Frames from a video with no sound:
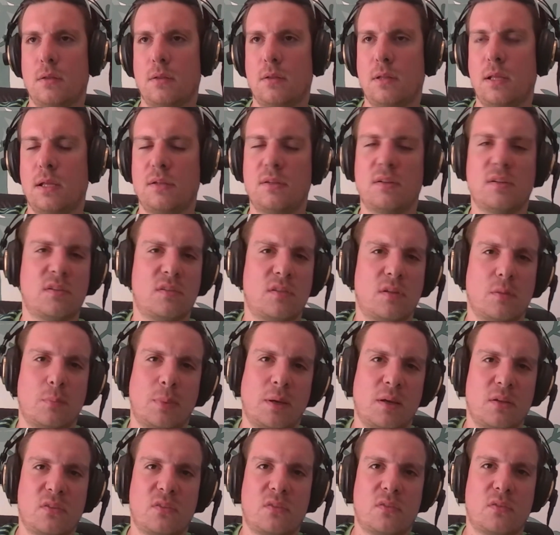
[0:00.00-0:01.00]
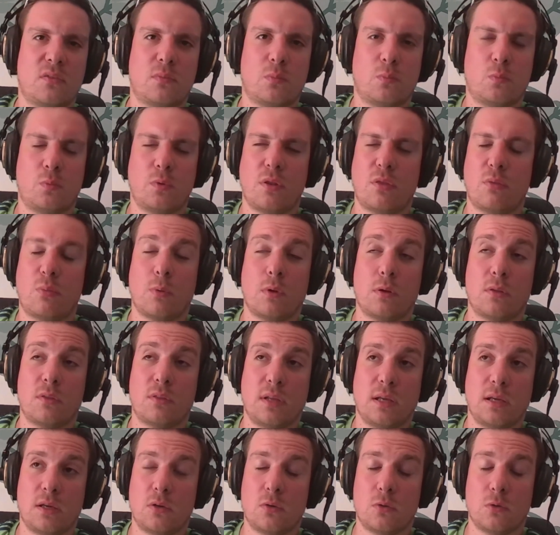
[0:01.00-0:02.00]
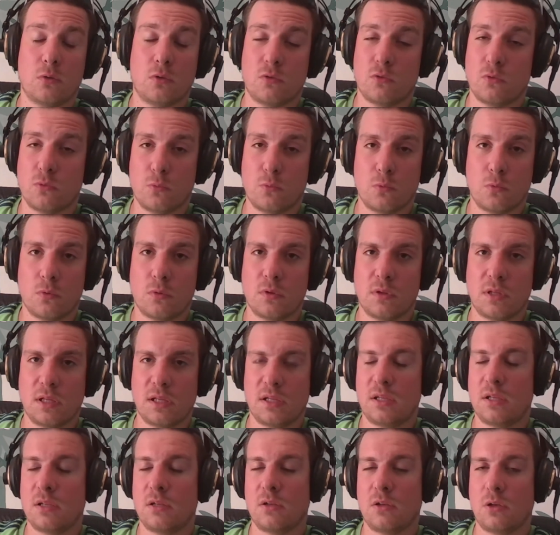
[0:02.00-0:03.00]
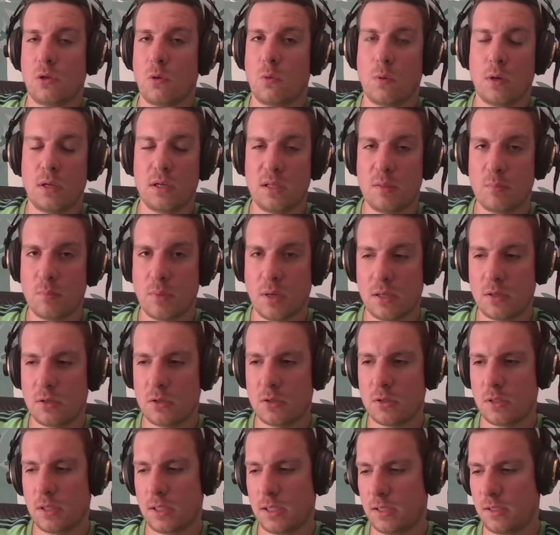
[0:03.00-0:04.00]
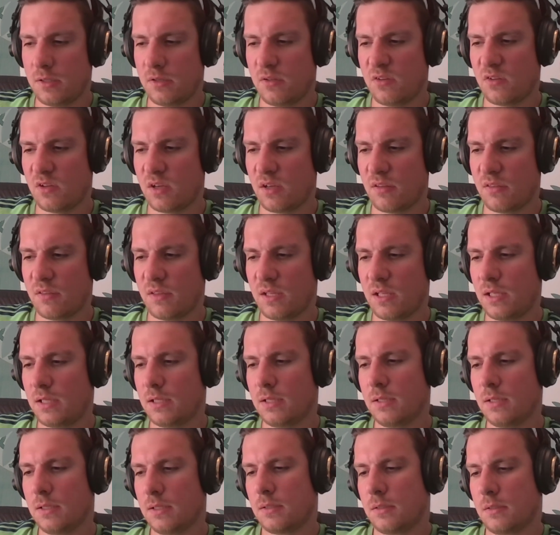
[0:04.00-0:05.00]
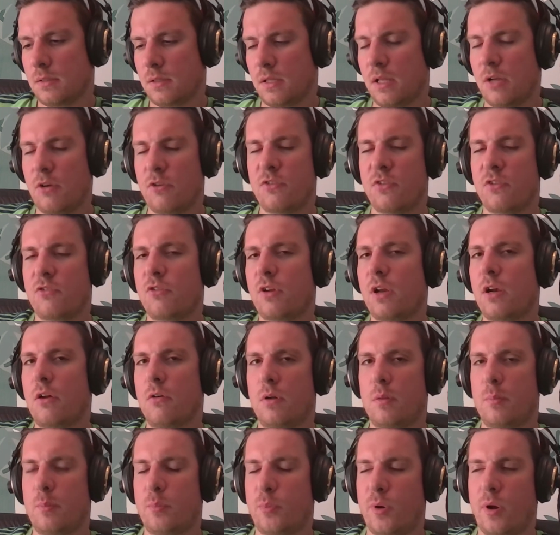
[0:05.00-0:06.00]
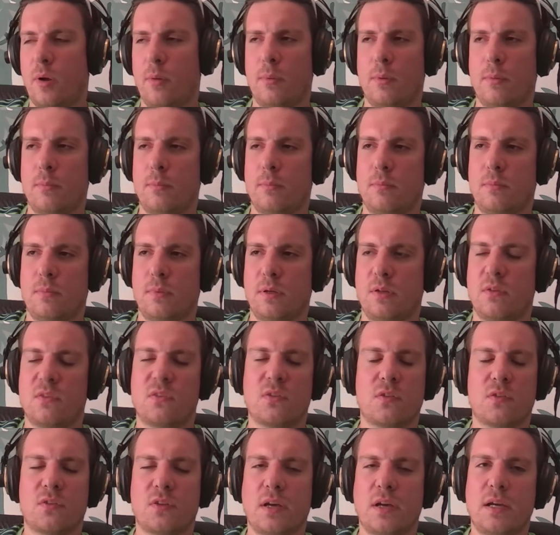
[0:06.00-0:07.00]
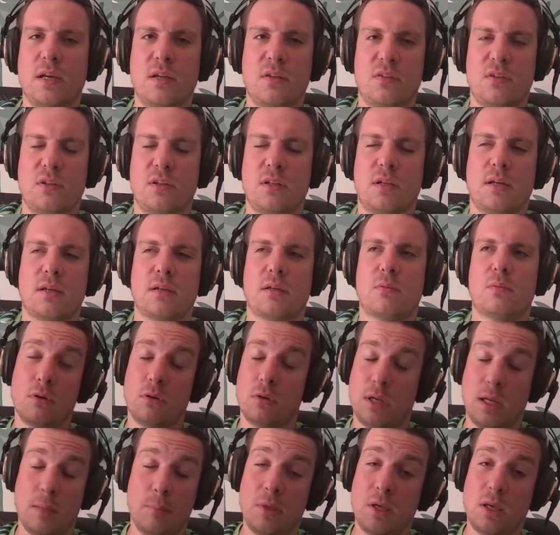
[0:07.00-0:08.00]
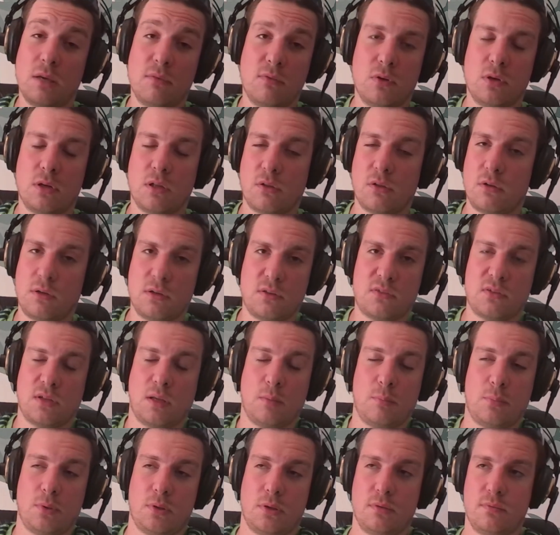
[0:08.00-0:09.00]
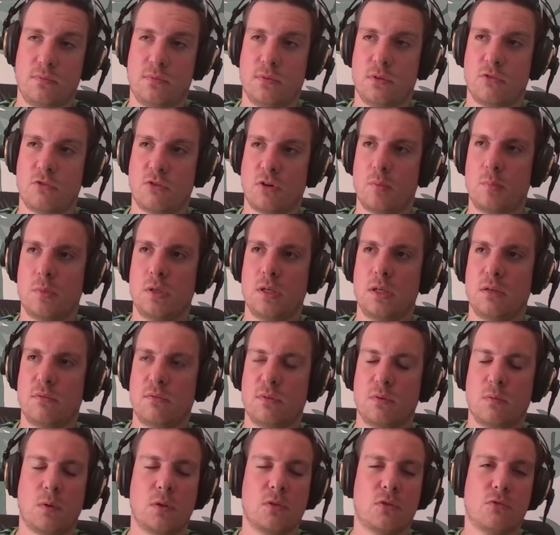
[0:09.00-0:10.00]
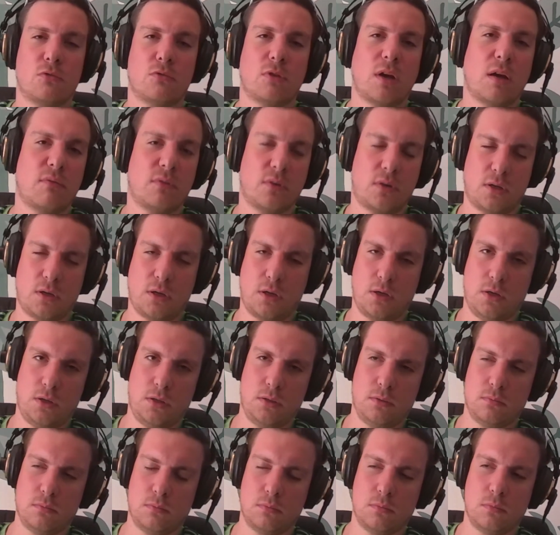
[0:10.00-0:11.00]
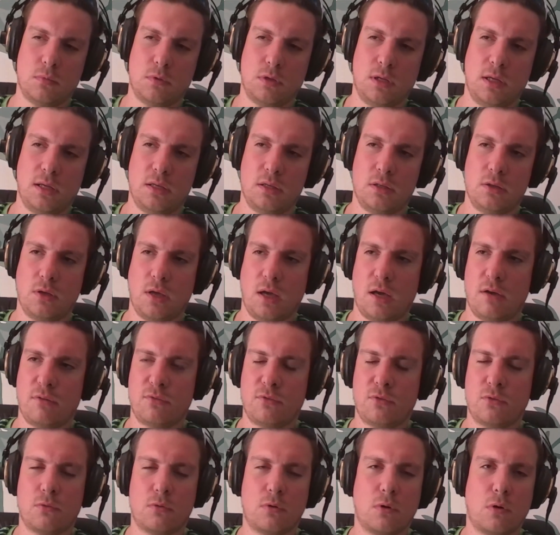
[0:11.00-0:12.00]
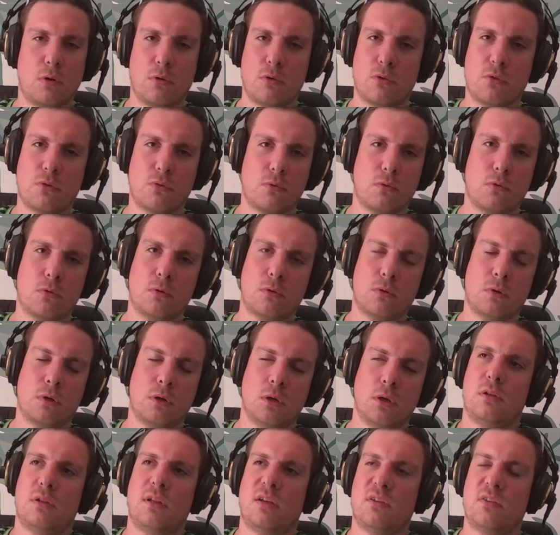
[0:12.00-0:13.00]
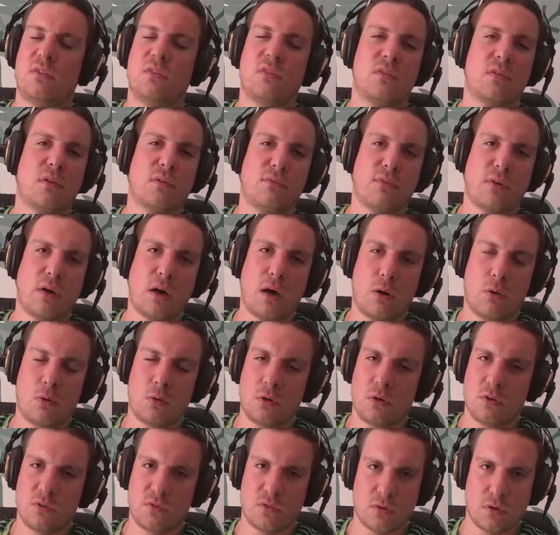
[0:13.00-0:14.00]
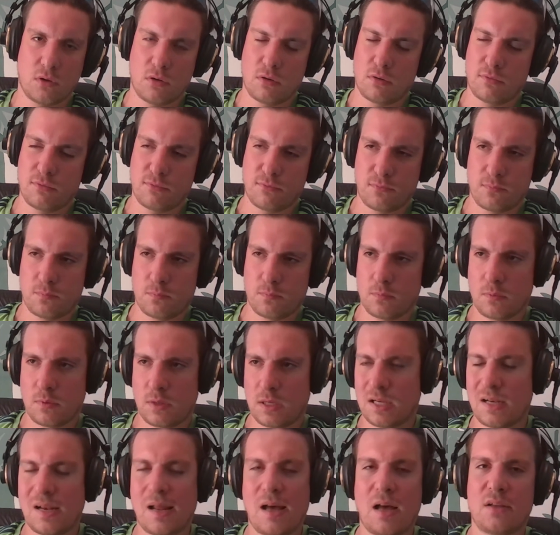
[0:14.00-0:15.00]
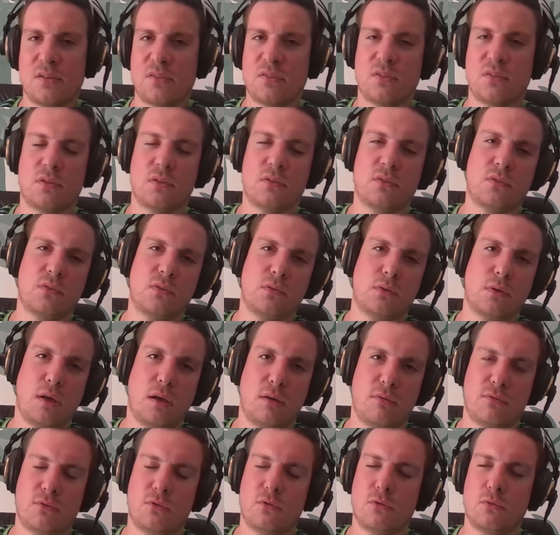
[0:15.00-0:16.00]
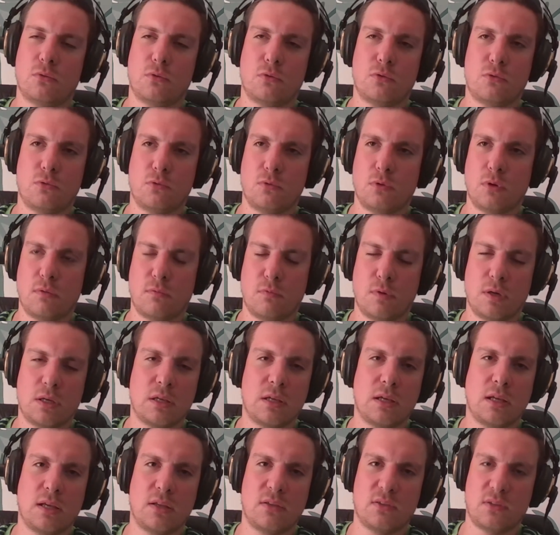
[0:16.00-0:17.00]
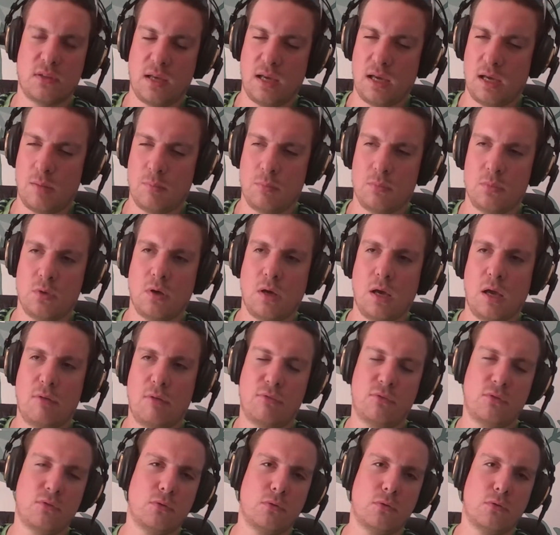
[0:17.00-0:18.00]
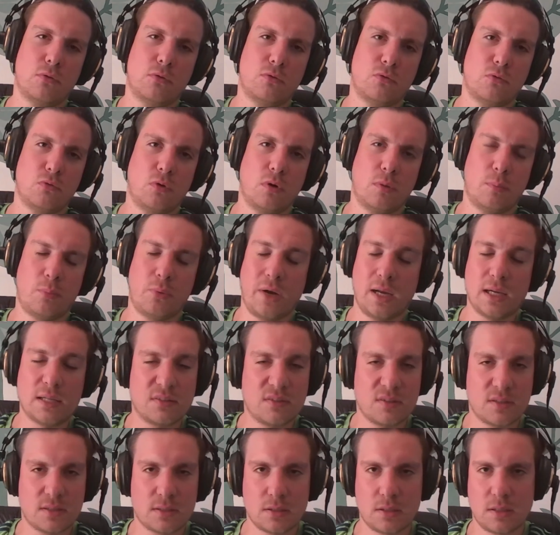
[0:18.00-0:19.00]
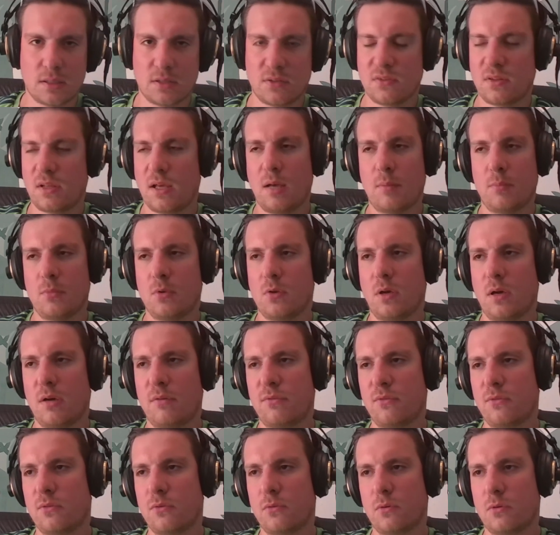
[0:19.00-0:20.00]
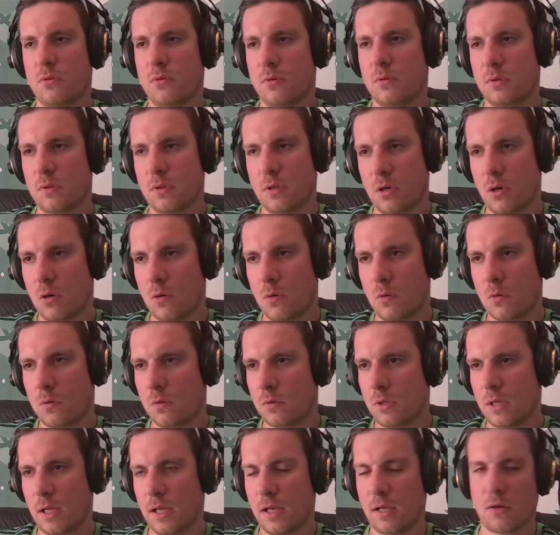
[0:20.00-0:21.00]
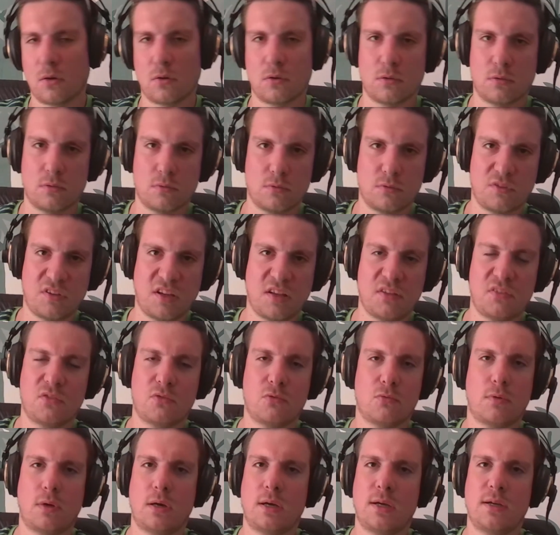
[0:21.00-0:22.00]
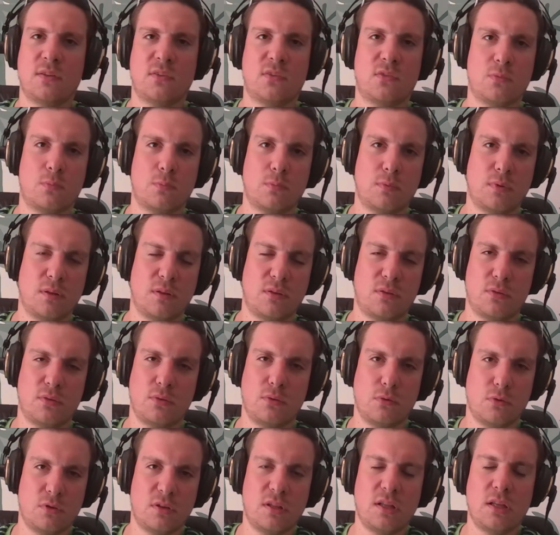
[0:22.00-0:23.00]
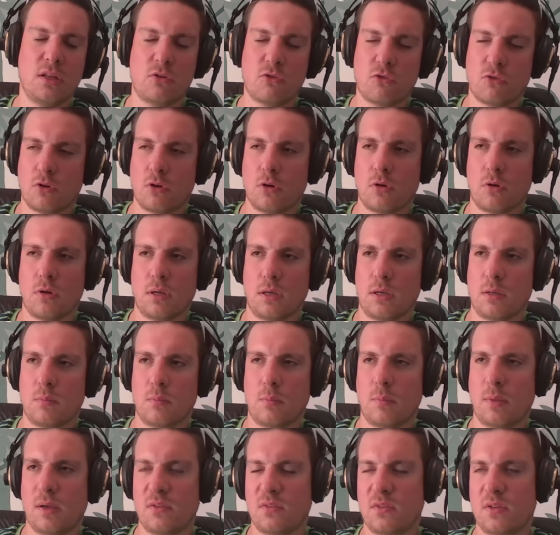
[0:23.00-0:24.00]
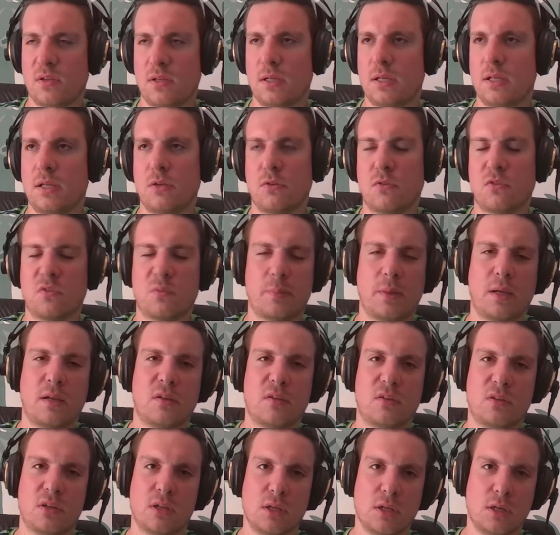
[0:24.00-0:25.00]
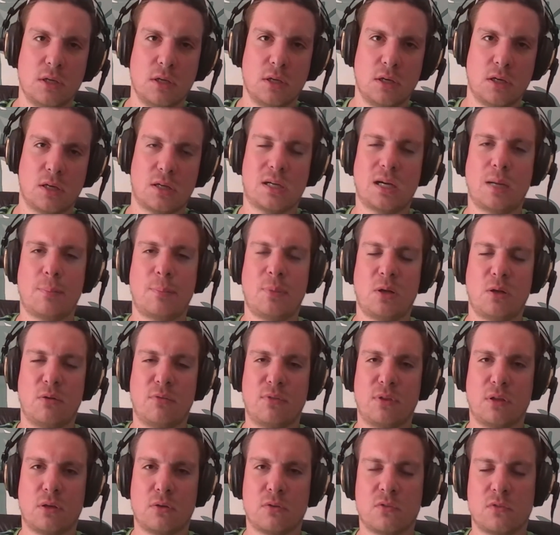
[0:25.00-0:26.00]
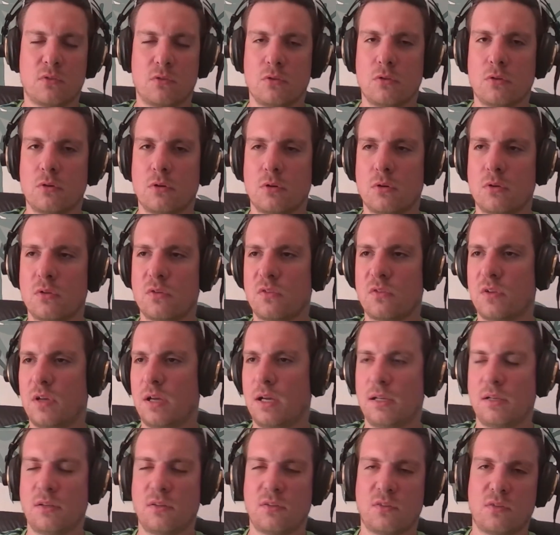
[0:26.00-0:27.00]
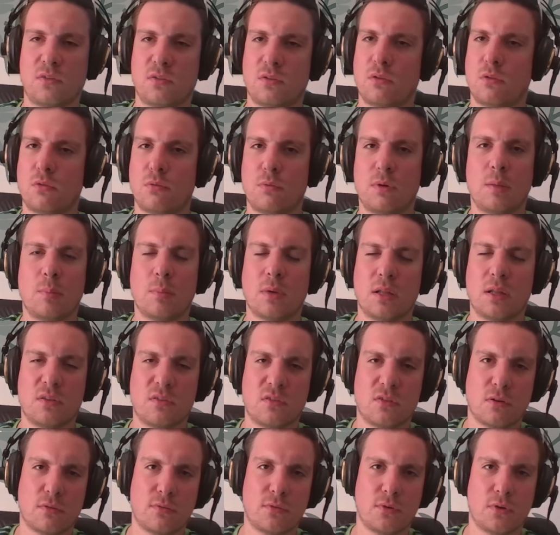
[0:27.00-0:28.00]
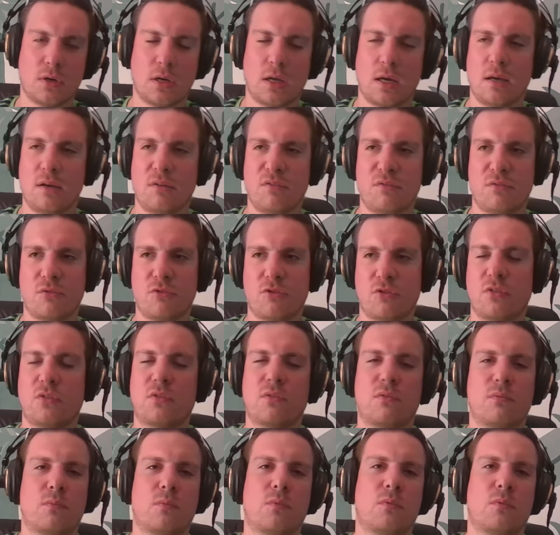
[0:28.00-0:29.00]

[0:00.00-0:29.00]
They did the best with what they could do. They didn't know any better. And I think there's a general problem in society. Like, let me give you another example. If in Germany, if you want to drive a car, then you have to go through dozens of hours of classes, you have to do a written exam, you have to do a practical exam, you have to go on test rides with your teacher, and basically you spend a couple of €1,000 and 3 months of your life just